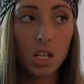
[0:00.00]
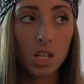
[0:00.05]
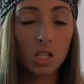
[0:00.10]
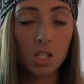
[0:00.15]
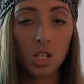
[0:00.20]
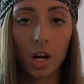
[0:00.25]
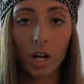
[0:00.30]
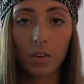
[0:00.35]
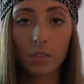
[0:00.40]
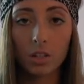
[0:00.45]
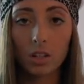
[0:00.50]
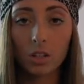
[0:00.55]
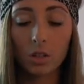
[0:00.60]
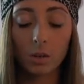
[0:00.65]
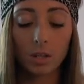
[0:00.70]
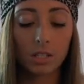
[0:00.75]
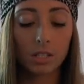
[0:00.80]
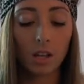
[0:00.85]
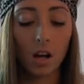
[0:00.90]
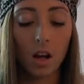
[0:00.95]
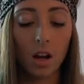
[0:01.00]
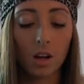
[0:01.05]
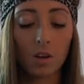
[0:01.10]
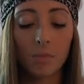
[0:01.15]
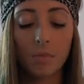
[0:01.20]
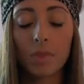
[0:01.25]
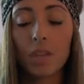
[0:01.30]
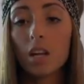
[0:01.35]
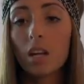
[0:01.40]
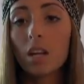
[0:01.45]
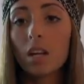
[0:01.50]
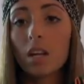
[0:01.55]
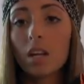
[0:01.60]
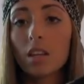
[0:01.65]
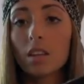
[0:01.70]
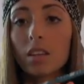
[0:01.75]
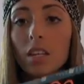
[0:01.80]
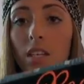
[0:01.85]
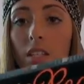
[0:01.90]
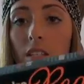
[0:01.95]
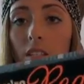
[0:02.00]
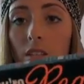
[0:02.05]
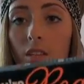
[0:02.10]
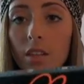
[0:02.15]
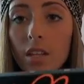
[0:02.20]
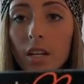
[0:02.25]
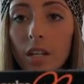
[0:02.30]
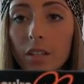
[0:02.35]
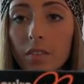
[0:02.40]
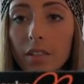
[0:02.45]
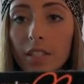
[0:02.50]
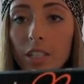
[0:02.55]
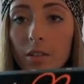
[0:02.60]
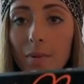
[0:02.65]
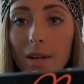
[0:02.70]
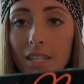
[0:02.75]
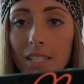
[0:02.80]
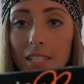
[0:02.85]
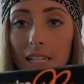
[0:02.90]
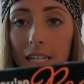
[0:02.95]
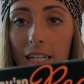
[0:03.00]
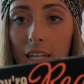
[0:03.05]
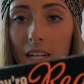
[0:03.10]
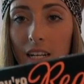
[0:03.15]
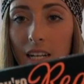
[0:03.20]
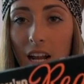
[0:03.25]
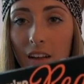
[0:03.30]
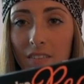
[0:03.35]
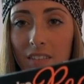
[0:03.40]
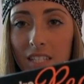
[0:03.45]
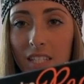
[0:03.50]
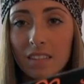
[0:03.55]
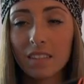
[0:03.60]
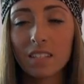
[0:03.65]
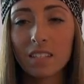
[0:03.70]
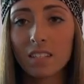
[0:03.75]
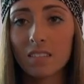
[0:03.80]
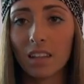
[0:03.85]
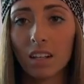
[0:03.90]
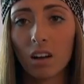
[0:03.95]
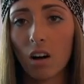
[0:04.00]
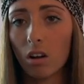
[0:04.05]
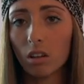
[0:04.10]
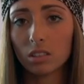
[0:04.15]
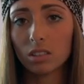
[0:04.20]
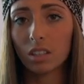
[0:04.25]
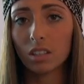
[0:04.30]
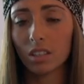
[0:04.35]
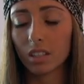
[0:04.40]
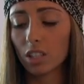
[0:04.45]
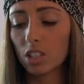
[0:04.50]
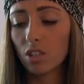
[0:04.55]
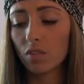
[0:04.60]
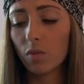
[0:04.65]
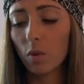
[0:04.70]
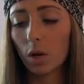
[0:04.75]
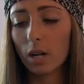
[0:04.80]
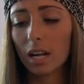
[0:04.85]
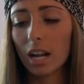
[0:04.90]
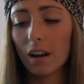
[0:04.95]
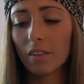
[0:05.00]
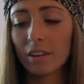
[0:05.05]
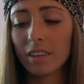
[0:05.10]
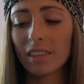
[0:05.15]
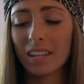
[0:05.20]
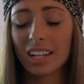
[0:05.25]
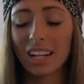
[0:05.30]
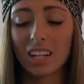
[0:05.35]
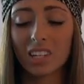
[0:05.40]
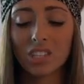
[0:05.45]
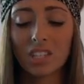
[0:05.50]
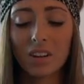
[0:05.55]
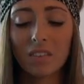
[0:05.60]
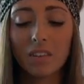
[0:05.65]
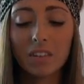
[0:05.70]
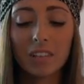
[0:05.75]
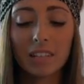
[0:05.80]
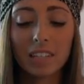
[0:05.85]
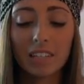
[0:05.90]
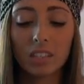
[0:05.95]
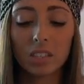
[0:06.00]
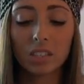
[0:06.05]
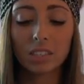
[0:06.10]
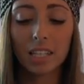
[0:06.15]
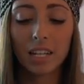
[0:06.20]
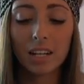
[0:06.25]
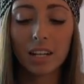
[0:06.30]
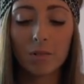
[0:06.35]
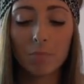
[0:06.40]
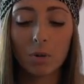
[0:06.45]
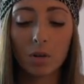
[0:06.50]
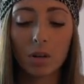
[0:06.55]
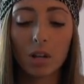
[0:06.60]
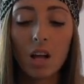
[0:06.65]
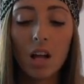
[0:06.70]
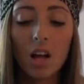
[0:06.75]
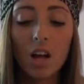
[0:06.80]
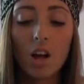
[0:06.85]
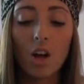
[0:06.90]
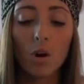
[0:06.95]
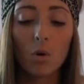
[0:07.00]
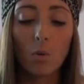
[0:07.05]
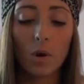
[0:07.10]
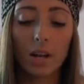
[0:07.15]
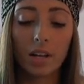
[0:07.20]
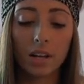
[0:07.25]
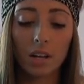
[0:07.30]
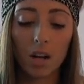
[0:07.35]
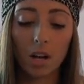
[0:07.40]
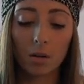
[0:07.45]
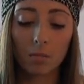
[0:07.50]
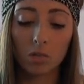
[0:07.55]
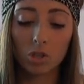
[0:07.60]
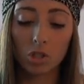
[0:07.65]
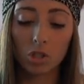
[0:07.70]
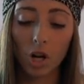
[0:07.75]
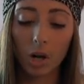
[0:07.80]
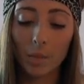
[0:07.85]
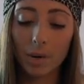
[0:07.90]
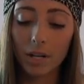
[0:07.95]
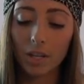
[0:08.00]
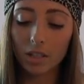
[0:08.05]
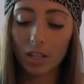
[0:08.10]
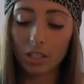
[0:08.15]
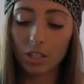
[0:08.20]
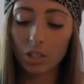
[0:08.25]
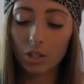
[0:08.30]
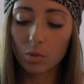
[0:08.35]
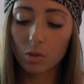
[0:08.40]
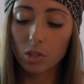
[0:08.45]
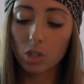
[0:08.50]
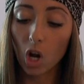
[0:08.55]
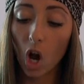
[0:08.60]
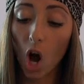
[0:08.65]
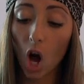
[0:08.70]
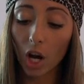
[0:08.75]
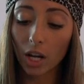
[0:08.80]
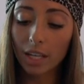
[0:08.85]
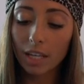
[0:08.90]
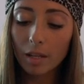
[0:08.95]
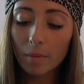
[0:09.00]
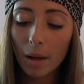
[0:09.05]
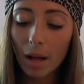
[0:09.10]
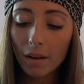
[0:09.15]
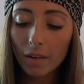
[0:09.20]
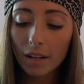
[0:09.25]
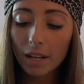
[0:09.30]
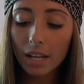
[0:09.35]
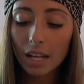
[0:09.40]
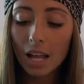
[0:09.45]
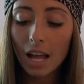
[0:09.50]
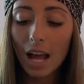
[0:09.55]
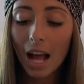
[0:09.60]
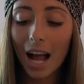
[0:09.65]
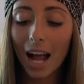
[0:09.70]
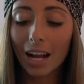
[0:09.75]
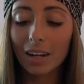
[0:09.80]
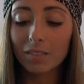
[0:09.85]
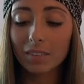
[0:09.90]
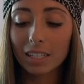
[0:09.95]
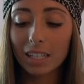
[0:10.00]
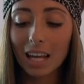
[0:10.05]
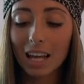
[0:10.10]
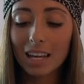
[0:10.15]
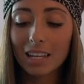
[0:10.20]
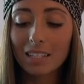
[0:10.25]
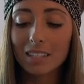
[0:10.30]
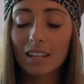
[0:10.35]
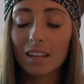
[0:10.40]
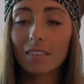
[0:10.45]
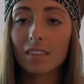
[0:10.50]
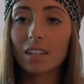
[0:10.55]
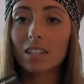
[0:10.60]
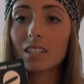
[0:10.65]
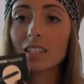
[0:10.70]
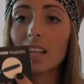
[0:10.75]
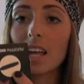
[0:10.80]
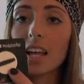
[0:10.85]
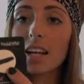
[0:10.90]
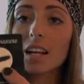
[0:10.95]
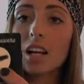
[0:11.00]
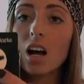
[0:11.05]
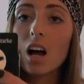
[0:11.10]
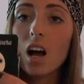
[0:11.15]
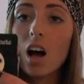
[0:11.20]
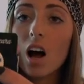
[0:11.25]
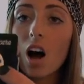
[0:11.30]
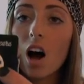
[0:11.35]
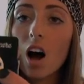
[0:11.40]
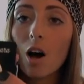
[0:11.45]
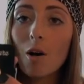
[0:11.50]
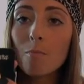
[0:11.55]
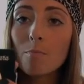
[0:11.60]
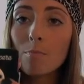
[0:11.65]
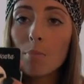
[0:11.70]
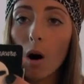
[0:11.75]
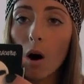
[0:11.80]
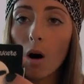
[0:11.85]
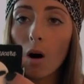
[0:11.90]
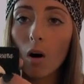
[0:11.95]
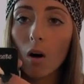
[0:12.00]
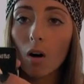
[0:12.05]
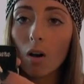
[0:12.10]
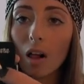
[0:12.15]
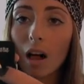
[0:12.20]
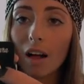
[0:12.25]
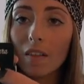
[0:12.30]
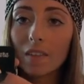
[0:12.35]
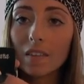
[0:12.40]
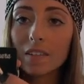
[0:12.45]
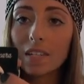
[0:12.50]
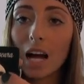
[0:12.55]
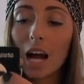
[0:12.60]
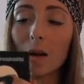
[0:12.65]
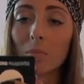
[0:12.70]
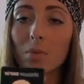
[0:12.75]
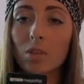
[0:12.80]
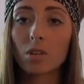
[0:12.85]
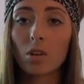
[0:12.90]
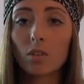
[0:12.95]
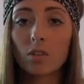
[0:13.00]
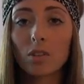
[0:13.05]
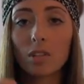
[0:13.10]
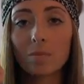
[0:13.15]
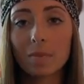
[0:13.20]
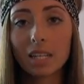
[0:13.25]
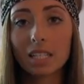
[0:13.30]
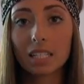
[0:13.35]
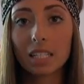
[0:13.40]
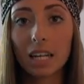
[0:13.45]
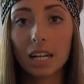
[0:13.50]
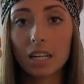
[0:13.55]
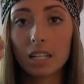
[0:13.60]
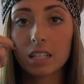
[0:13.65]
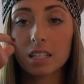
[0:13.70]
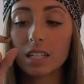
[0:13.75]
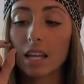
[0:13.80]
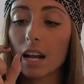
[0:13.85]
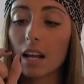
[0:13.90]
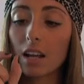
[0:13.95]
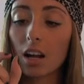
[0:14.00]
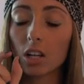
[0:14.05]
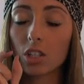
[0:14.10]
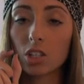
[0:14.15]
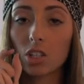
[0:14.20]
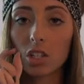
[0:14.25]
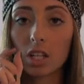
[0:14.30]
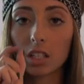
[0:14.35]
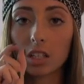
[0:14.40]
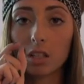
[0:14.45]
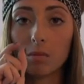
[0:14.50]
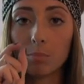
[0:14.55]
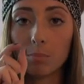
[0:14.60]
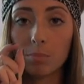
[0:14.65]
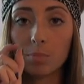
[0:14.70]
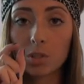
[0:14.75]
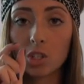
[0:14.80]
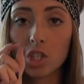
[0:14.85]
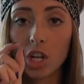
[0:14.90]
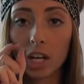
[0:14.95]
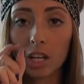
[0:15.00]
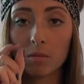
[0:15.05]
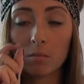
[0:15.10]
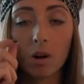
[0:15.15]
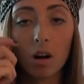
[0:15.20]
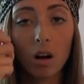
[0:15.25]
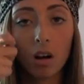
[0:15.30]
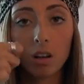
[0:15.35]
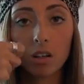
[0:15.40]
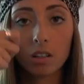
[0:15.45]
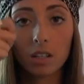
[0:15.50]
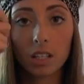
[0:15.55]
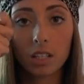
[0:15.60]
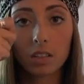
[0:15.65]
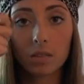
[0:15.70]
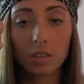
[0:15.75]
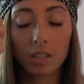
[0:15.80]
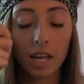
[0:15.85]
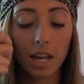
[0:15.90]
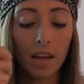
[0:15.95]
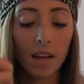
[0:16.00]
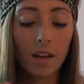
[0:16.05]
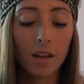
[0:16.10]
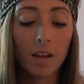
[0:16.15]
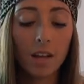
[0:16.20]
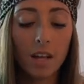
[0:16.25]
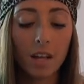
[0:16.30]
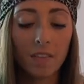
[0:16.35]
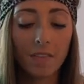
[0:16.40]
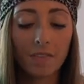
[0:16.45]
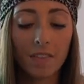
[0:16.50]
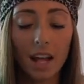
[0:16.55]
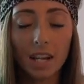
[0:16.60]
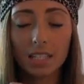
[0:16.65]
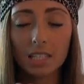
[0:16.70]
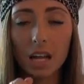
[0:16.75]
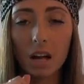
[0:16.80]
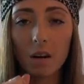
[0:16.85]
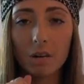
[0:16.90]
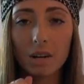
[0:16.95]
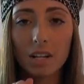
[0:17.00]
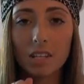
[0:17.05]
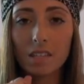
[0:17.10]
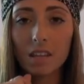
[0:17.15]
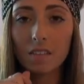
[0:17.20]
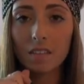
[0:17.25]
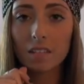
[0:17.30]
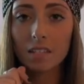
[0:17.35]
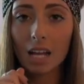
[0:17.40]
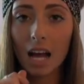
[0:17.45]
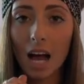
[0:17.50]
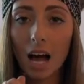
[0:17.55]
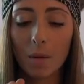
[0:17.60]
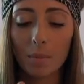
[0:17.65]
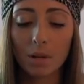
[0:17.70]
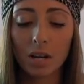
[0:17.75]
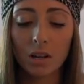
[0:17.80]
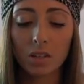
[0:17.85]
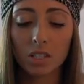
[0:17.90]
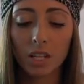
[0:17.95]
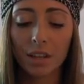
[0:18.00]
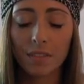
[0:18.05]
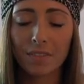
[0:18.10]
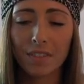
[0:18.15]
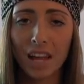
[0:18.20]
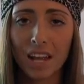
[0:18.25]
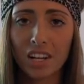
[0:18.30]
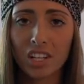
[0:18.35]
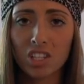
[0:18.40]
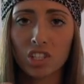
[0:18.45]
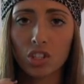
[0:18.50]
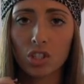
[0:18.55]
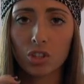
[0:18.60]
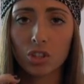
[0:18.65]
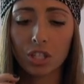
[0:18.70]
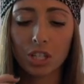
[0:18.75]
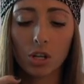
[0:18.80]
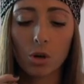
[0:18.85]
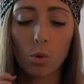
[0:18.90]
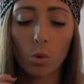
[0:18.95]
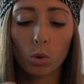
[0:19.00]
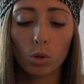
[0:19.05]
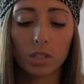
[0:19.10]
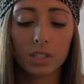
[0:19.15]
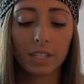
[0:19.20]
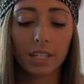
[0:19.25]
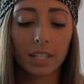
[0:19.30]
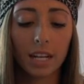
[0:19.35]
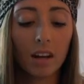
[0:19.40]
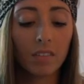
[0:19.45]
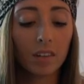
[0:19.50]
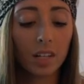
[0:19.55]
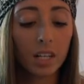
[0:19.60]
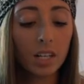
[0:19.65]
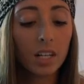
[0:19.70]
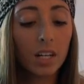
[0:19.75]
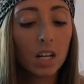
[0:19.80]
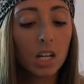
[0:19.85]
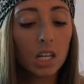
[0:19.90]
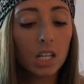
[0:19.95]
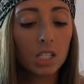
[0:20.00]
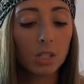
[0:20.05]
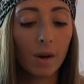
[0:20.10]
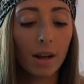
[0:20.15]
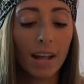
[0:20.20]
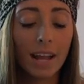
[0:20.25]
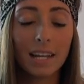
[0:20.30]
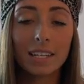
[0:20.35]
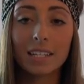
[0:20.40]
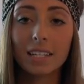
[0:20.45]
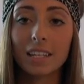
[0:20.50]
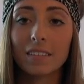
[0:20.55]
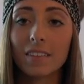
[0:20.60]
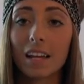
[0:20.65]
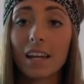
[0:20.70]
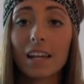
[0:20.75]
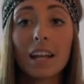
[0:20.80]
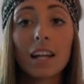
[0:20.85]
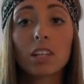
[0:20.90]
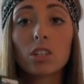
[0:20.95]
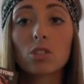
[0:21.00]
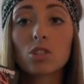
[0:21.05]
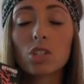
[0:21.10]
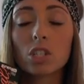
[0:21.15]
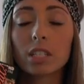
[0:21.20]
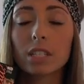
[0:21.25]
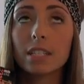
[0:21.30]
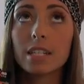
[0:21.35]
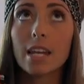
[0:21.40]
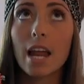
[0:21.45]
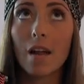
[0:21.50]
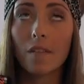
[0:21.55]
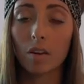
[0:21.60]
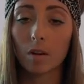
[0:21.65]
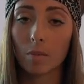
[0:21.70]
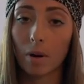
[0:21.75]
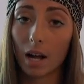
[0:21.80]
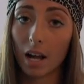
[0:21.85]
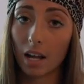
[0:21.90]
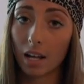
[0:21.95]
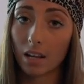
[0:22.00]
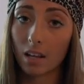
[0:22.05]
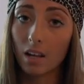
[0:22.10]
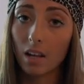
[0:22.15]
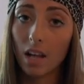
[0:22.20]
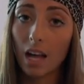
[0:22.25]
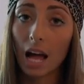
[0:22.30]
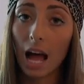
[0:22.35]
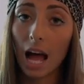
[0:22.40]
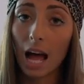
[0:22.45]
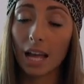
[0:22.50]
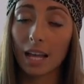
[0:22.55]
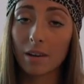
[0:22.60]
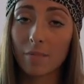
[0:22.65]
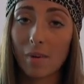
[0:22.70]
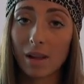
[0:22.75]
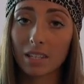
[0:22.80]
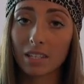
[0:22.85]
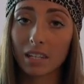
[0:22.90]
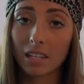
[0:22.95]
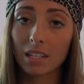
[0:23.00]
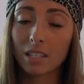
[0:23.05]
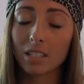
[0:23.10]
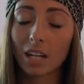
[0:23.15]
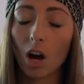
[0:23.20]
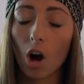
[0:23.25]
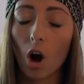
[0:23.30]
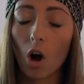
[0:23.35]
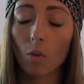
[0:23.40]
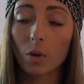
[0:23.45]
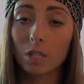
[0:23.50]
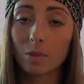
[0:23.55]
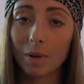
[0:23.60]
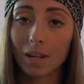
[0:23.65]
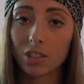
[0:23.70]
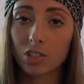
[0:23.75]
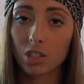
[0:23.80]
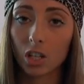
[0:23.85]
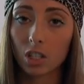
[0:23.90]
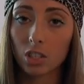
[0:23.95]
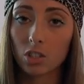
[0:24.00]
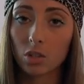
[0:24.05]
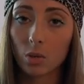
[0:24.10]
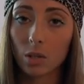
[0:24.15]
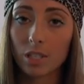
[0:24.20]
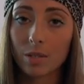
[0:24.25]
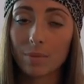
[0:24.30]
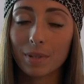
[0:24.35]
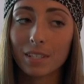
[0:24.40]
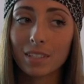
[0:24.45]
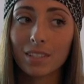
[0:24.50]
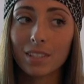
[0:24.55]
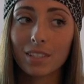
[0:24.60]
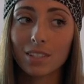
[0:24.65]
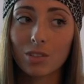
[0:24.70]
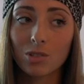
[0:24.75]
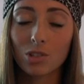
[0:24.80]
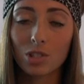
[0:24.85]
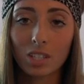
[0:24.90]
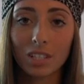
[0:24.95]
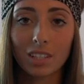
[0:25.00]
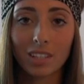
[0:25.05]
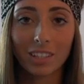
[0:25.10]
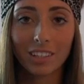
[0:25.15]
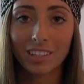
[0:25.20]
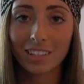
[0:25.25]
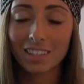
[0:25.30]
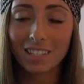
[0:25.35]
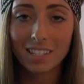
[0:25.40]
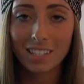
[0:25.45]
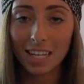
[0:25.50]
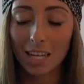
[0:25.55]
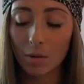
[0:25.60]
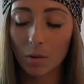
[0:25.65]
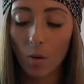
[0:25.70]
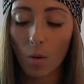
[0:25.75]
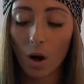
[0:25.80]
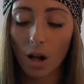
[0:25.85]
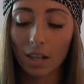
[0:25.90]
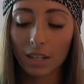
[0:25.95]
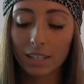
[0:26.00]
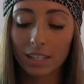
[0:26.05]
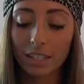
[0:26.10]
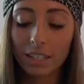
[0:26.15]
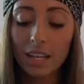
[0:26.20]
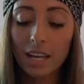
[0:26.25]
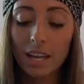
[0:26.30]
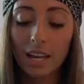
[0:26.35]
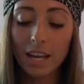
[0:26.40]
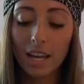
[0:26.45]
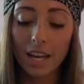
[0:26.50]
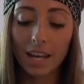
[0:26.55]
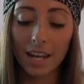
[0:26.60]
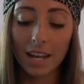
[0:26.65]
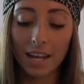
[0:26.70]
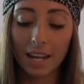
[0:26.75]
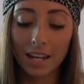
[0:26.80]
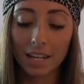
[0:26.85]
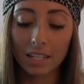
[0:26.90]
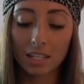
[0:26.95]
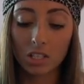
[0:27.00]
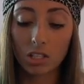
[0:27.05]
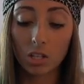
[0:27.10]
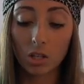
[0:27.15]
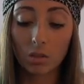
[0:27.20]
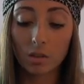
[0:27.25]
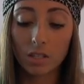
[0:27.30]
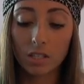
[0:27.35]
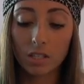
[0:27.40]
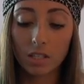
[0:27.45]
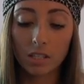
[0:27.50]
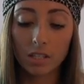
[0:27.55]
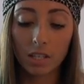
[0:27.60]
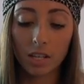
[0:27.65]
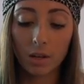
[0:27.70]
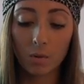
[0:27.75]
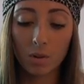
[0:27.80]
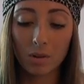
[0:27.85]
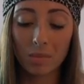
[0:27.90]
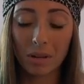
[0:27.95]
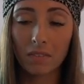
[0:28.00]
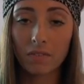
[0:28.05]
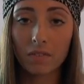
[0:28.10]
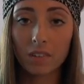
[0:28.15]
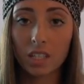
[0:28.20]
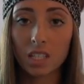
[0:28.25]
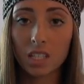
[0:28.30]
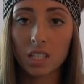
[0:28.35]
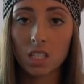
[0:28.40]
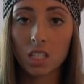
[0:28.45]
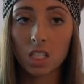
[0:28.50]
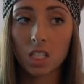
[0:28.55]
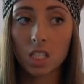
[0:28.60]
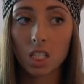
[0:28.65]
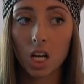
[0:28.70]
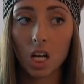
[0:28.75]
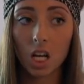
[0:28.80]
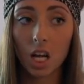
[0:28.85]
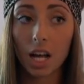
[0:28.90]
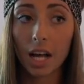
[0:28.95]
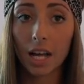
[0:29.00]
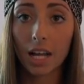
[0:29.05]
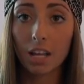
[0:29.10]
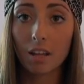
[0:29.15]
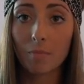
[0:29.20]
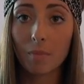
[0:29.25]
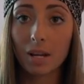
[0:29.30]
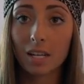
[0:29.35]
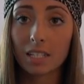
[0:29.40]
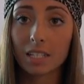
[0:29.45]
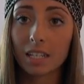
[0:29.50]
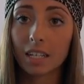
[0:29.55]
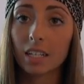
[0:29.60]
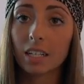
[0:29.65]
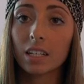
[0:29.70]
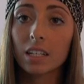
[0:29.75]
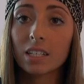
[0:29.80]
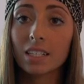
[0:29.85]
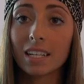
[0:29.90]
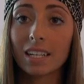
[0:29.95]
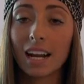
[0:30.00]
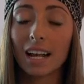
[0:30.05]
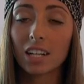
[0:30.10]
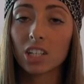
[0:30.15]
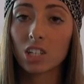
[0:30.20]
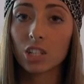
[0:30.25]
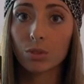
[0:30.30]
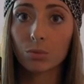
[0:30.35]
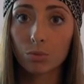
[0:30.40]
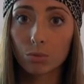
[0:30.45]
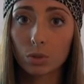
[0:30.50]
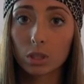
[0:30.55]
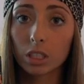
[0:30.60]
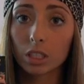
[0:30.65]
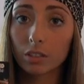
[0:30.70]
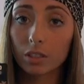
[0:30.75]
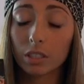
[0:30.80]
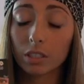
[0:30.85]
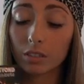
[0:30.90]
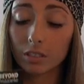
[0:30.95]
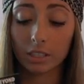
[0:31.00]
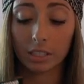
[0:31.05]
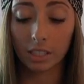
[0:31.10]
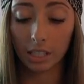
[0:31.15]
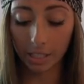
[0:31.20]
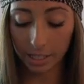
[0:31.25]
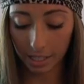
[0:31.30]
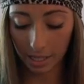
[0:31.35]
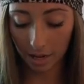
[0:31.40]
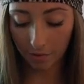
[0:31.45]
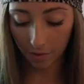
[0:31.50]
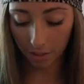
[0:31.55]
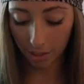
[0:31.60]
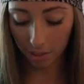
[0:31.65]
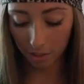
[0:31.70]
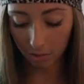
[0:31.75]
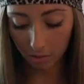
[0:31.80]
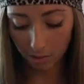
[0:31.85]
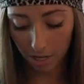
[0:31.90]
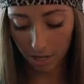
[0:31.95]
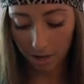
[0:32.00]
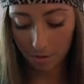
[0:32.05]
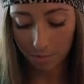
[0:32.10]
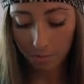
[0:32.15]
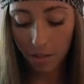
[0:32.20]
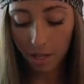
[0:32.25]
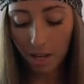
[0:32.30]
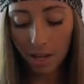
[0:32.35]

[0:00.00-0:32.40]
sorry for the noise. Um, this They're Real mascara, and I've seen this in like Ulta and like Sephora and everything, and I just never really looked at it. But when um, Strawberry Electric was talking about it, I realized that there's like a ball on the top. You know those mascaras that are just like the chain ball and like that? that's how it is on the top. And I was like, that is the coolest thing ever. So I had to get that. And I usually never buy high-end mascaras. I always buy drugstores because usually they're like the same quality. And so this is like one of my first high-end mascaras. And I actually really, really, really like it. I've already used it.